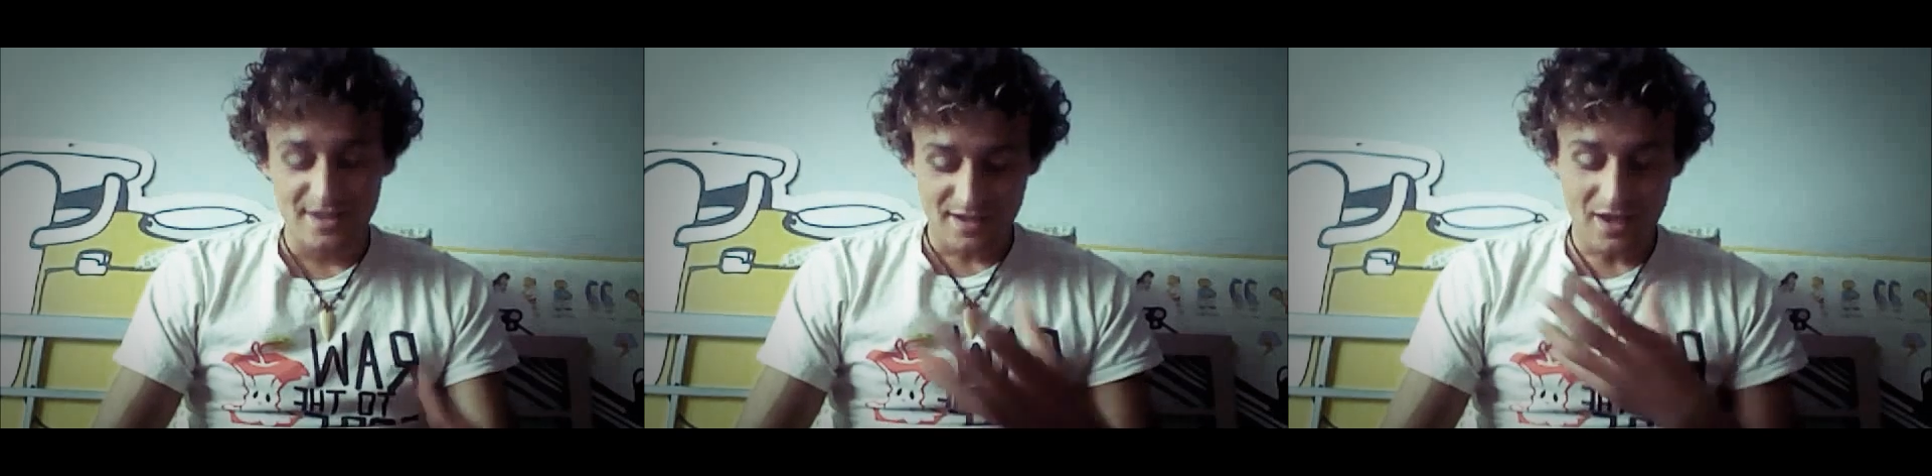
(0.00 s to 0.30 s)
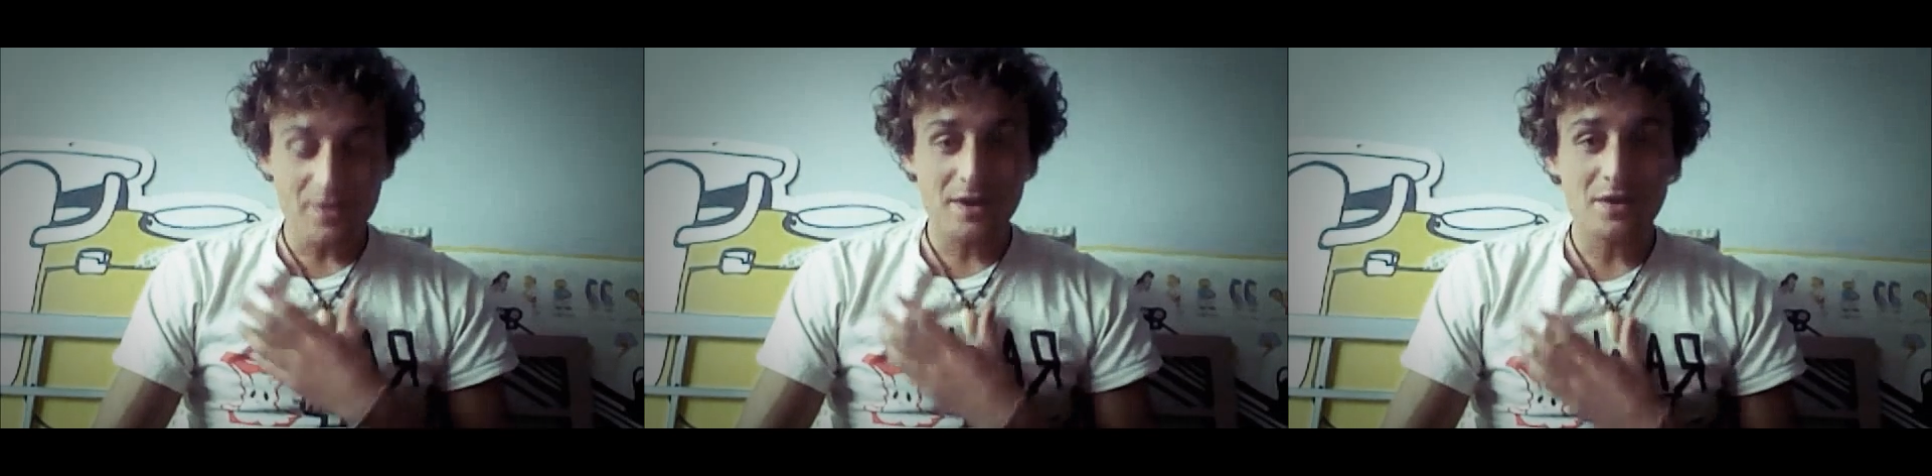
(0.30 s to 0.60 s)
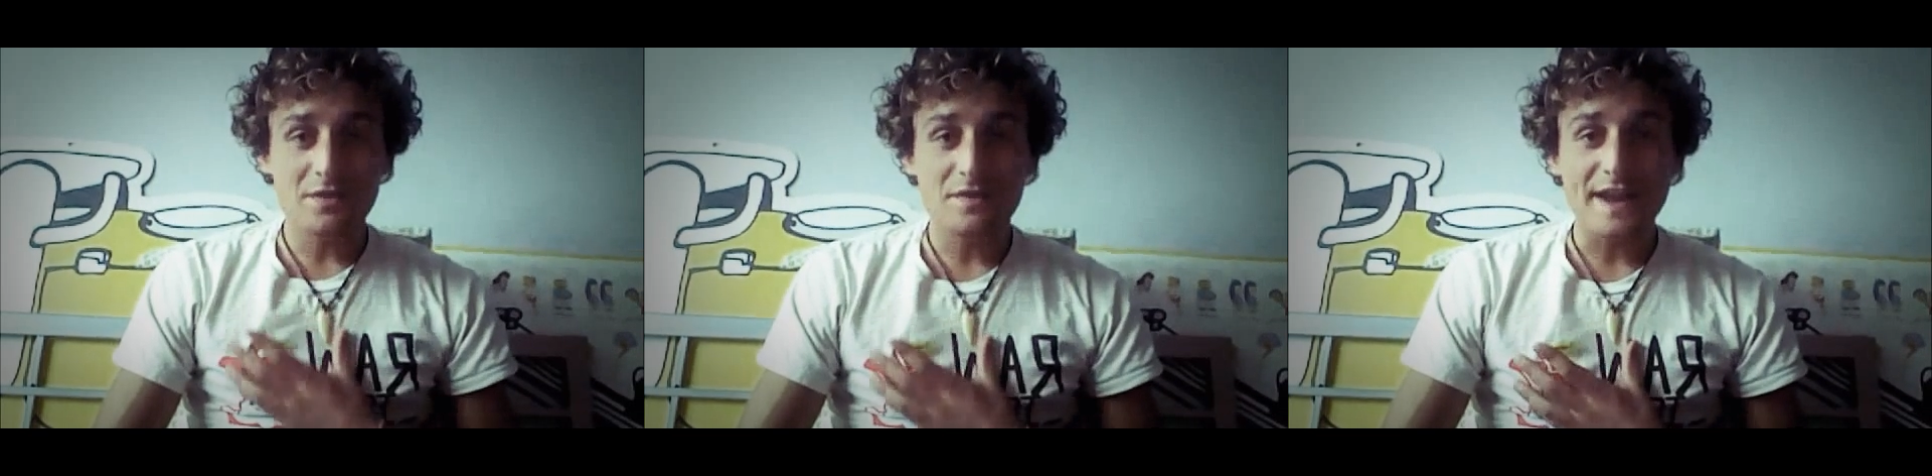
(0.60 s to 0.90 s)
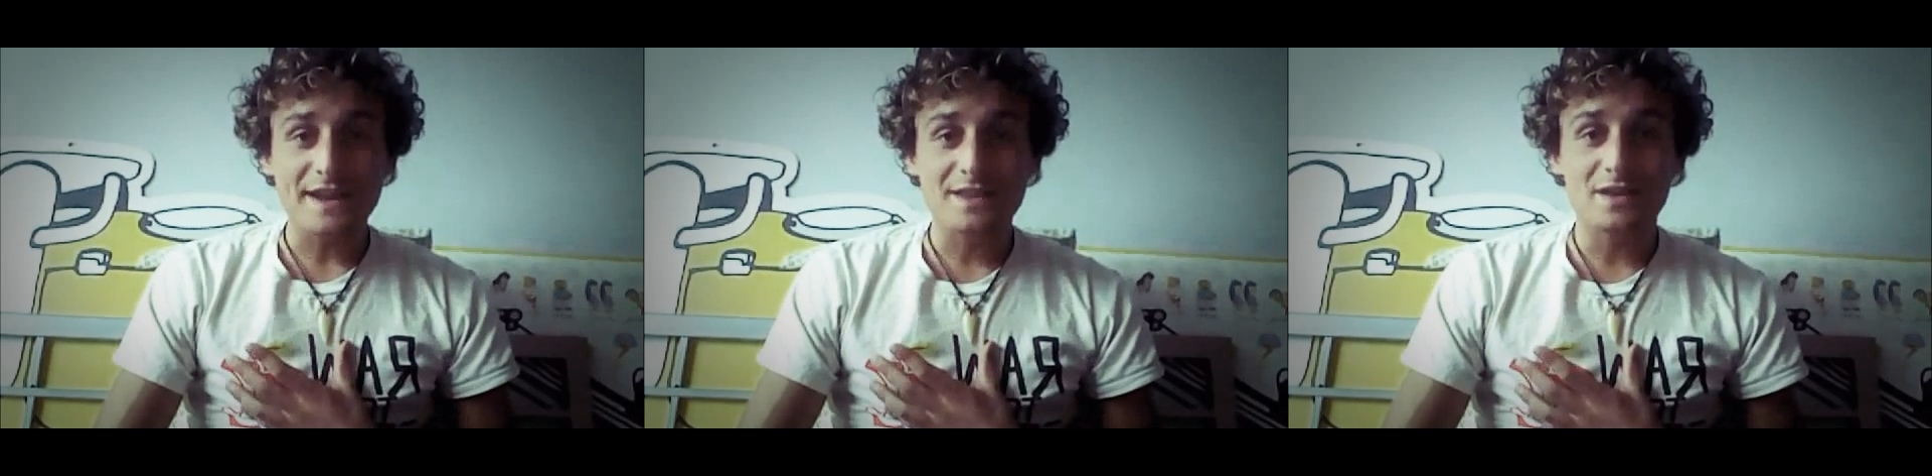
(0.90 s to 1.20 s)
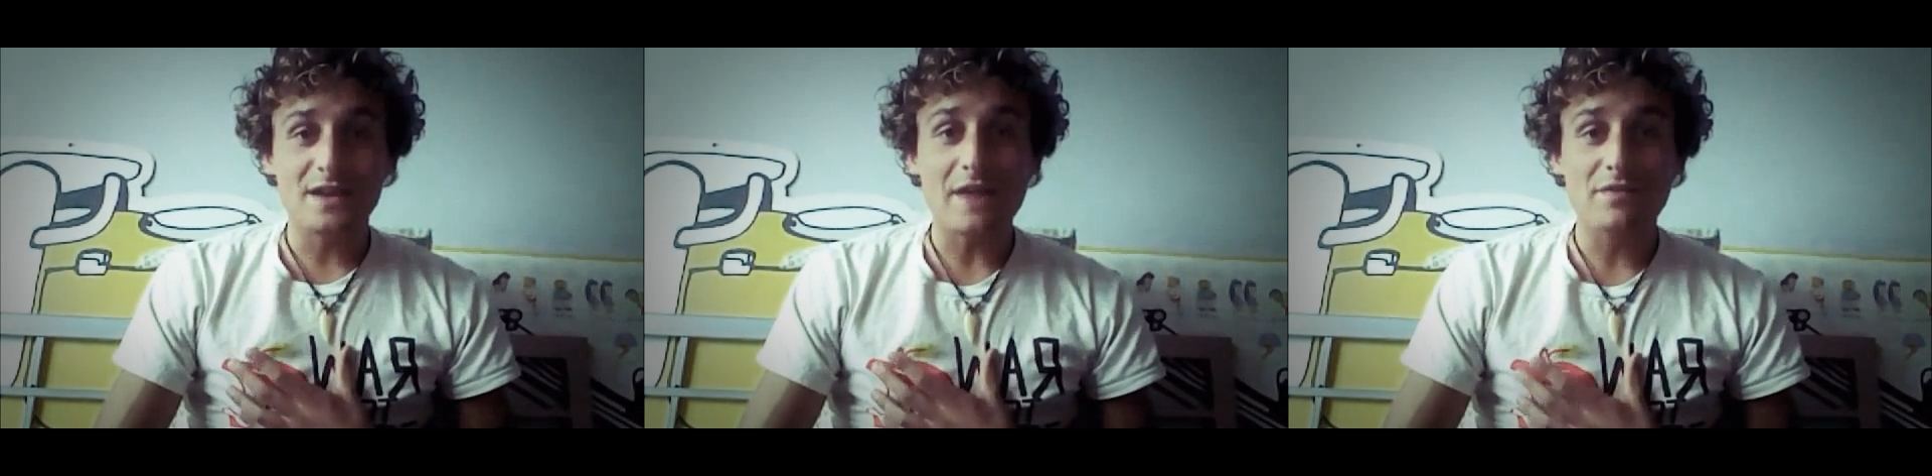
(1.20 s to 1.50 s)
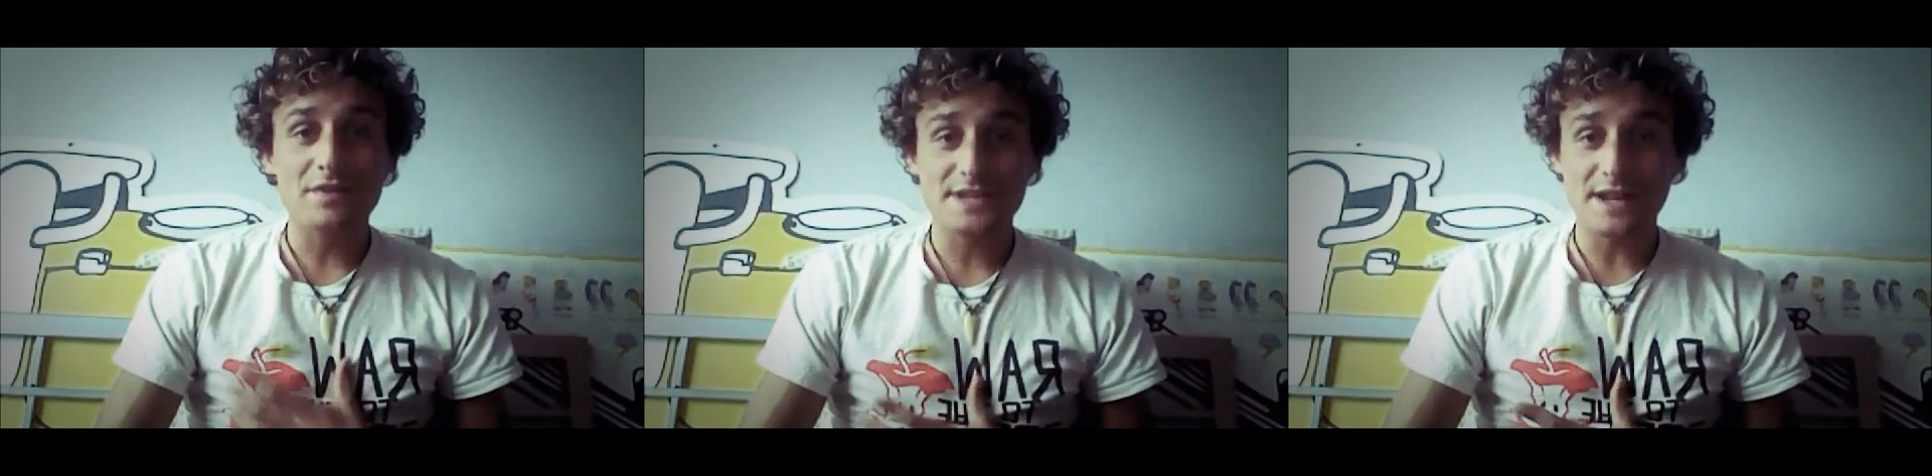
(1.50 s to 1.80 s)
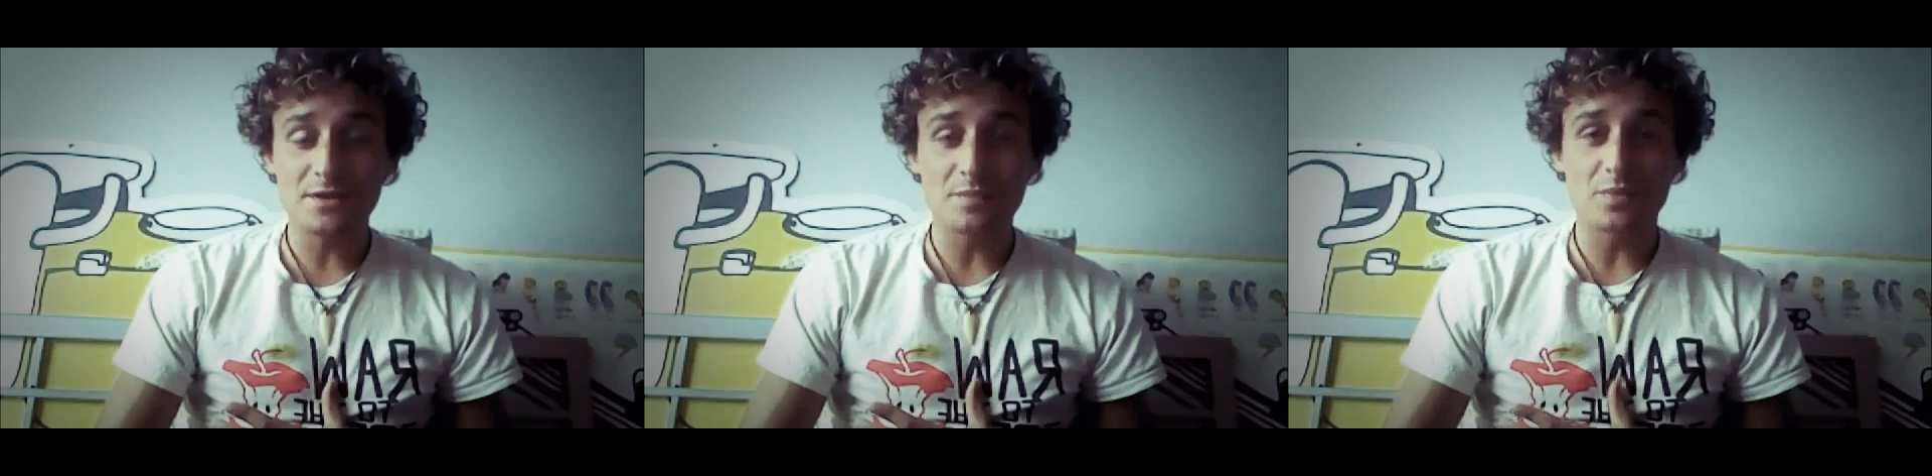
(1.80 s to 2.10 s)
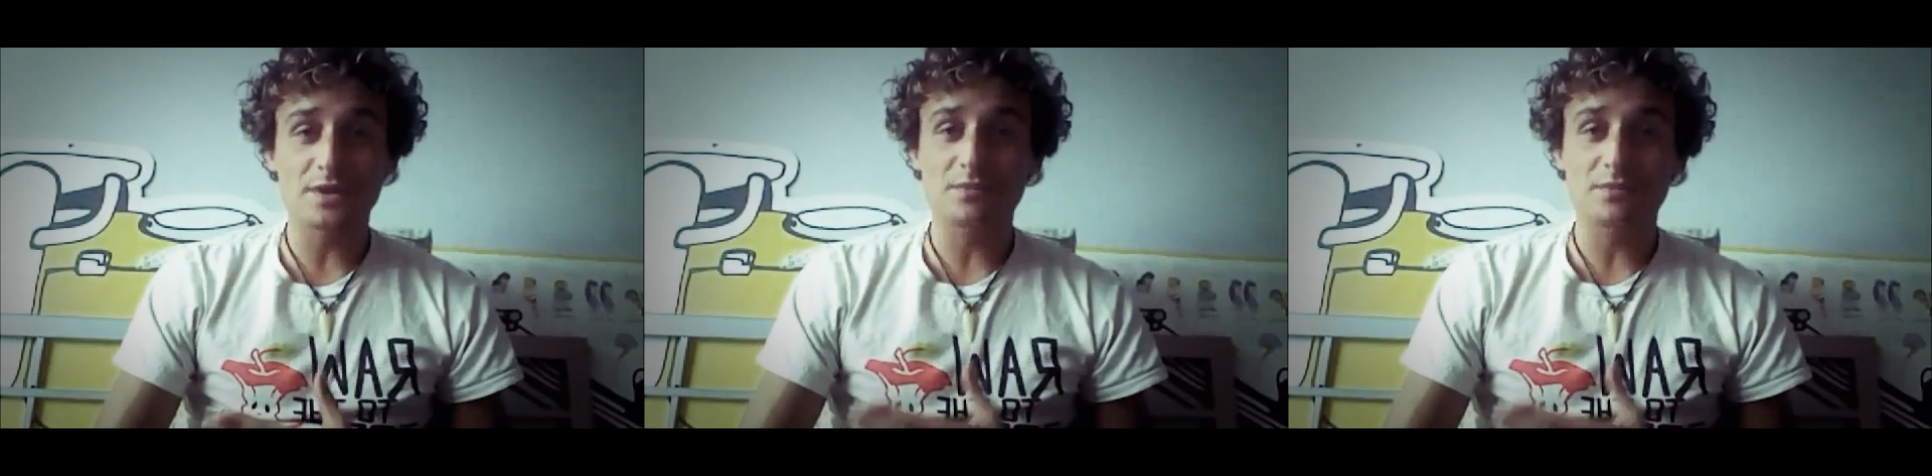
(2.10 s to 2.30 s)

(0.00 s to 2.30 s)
Going on the fact that every cell in the body